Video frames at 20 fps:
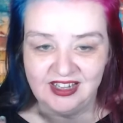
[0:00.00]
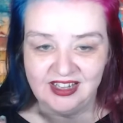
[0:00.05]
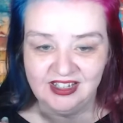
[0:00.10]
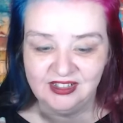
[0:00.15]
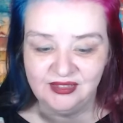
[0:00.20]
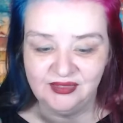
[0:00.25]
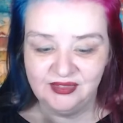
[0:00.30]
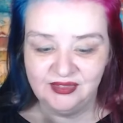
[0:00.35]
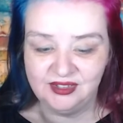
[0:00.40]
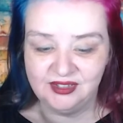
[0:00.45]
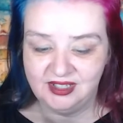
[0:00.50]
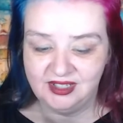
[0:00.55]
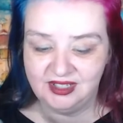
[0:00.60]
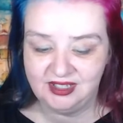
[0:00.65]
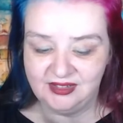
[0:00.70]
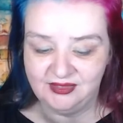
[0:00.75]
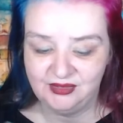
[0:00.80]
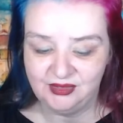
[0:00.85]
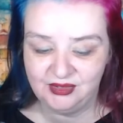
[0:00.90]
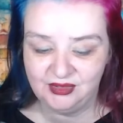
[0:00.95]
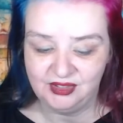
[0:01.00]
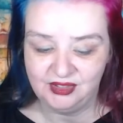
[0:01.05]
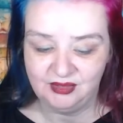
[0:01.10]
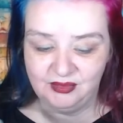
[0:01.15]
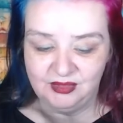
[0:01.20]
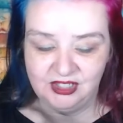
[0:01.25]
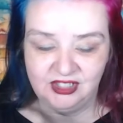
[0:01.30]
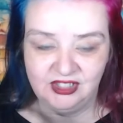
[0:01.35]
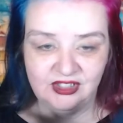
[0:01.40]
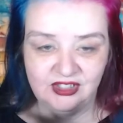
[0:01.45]
I just feel like I've got so
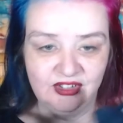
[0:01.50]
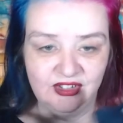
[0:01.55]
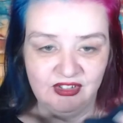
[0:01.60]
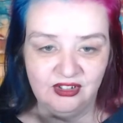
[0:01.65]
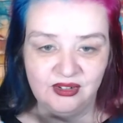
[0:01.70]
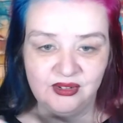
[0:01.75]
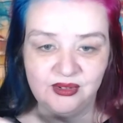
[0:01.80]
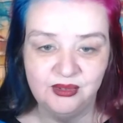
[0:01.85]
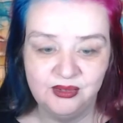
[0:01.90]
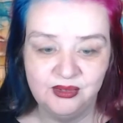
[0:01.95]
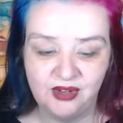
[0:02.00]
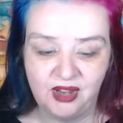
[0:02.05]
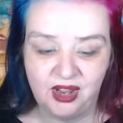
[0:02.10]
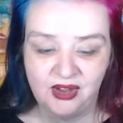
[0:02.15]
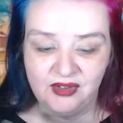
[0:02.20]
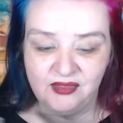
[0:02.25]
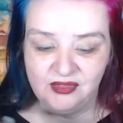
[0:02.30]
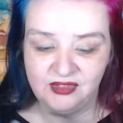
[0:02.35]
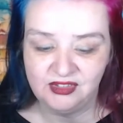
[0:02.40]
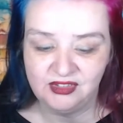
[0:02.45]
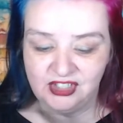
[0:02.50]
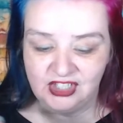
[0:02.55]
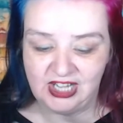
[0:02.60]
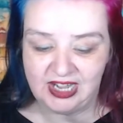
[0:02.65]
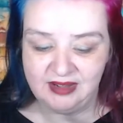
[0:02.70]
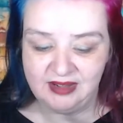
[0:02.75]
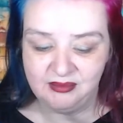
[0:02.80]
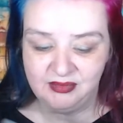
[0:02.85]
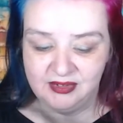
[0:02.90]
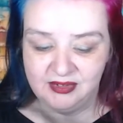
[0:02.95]
much control over the
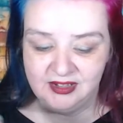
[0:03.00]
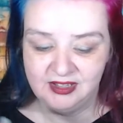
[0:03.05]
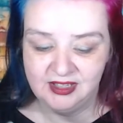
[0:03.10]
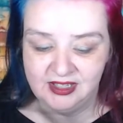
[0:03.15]
shape